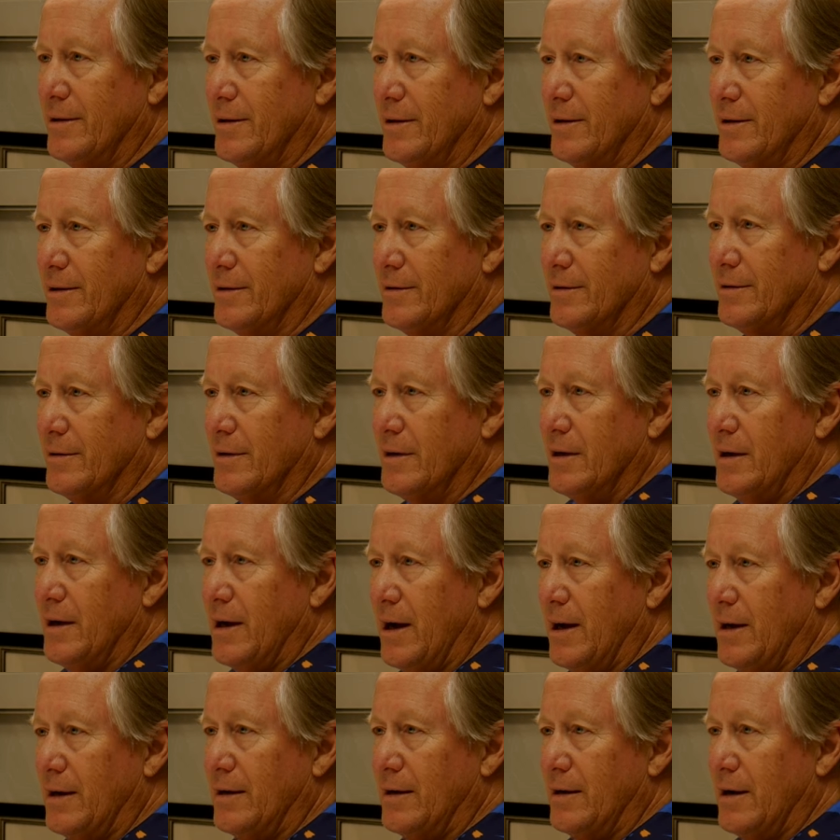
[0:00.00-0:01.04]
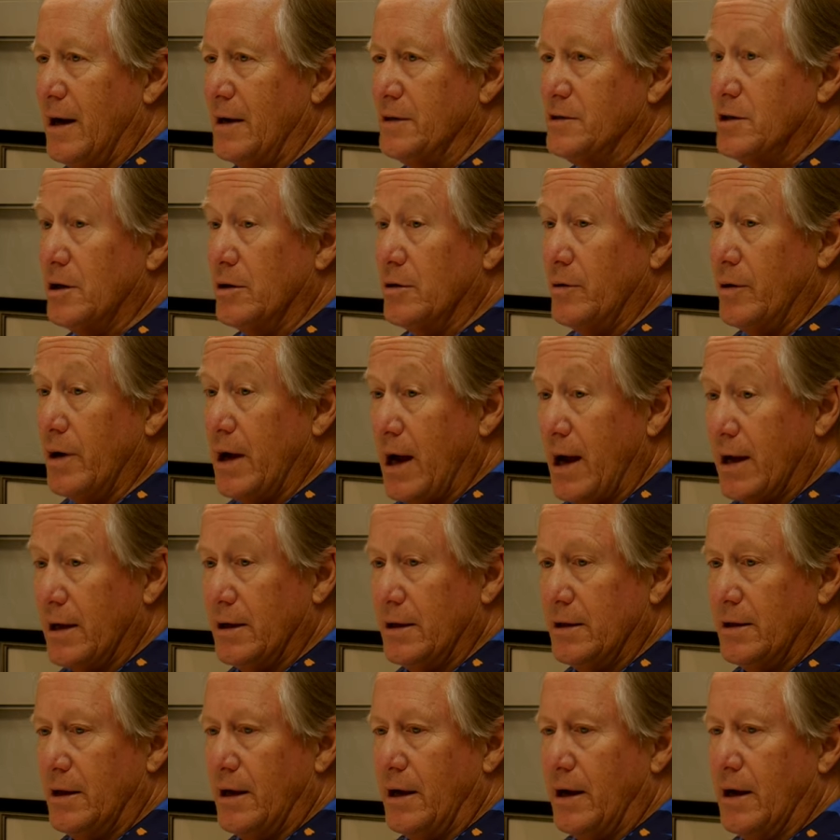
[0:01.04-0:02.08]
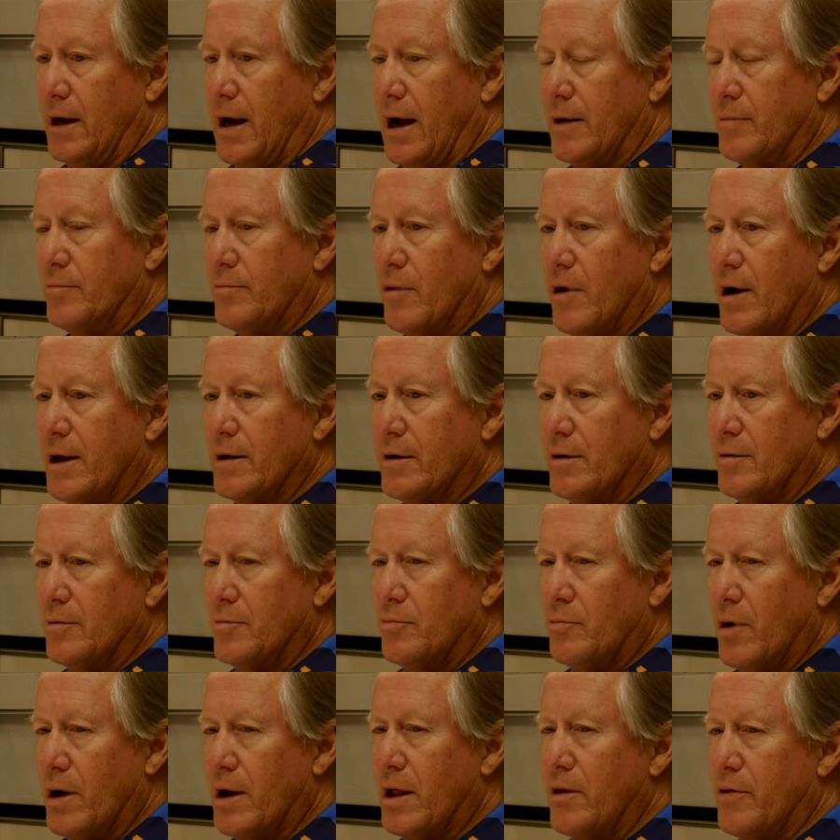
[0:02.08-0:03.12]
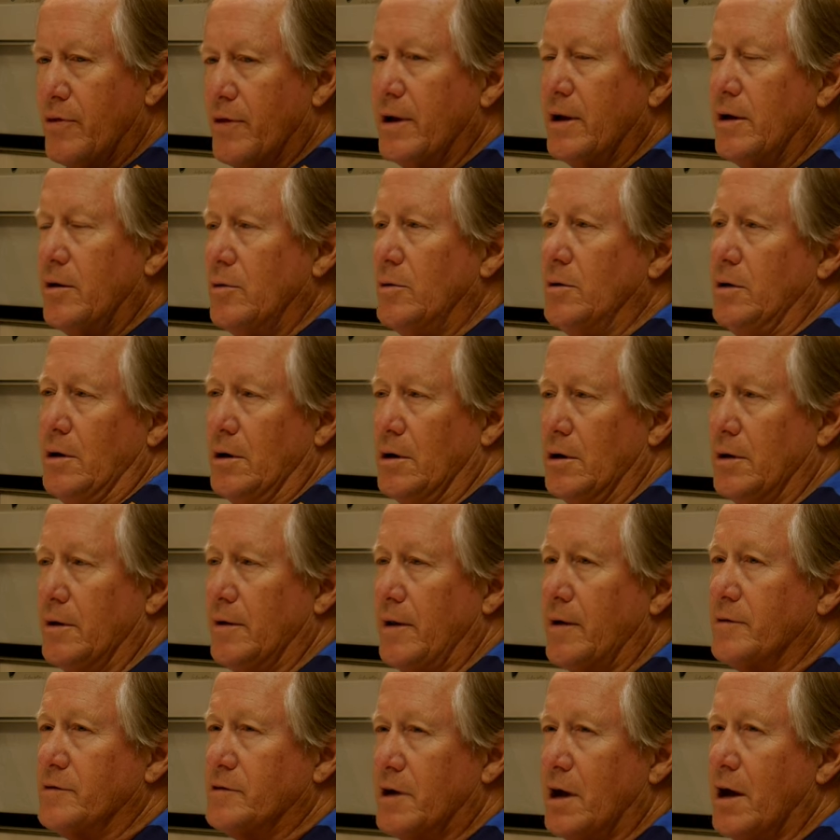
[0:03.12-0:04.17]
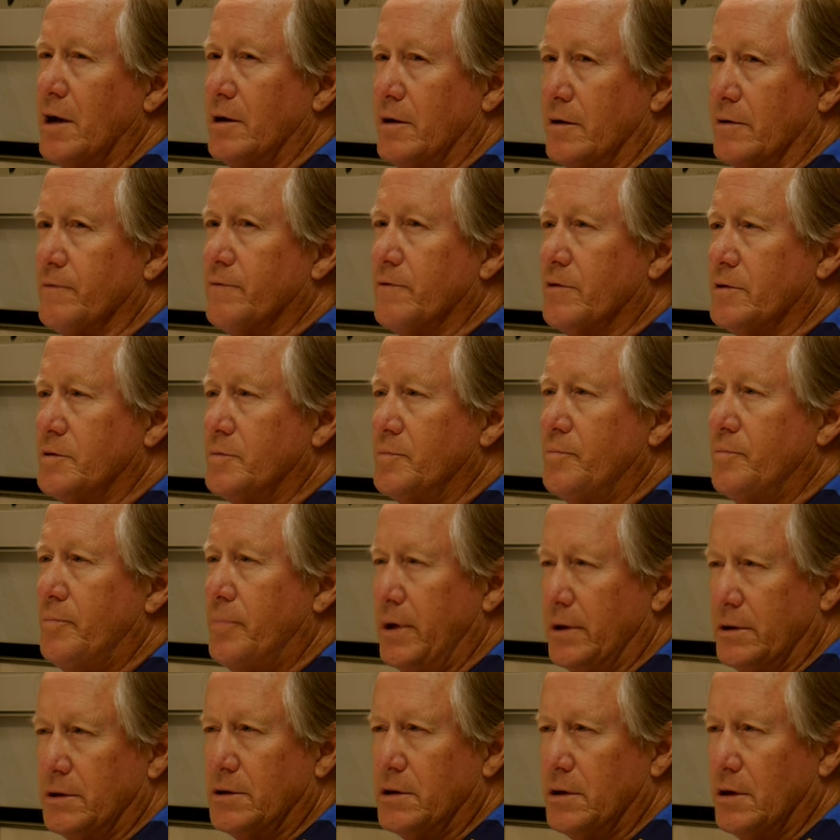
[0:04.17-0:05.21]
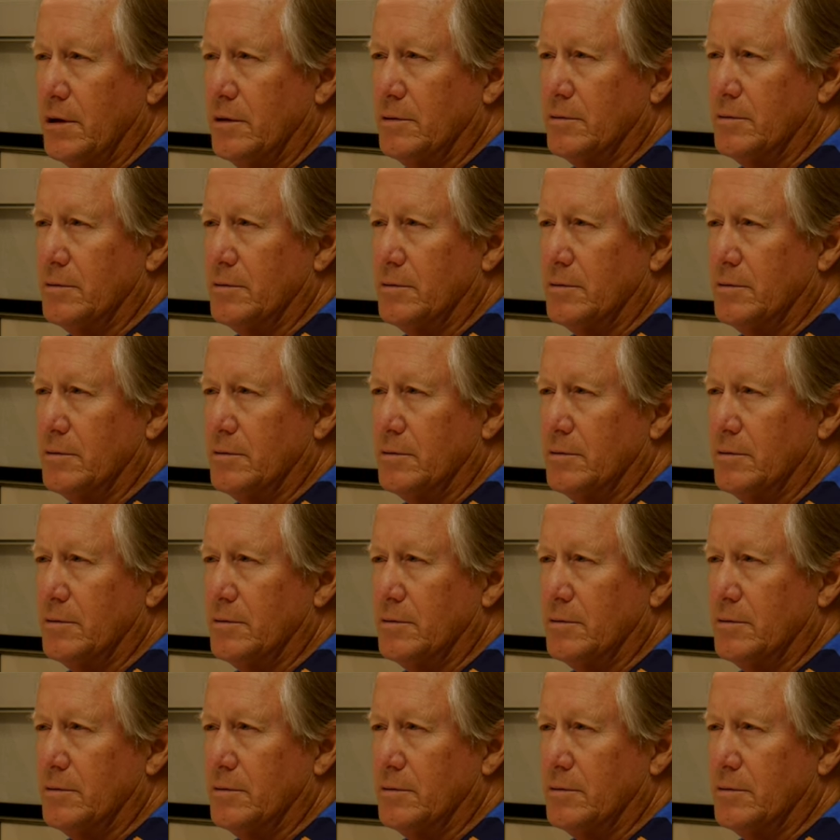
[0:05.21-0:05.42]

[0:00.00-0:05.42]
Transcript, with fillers: thing. It is. And so you got in there, and what what do you think you learned? That was kind of your first big show,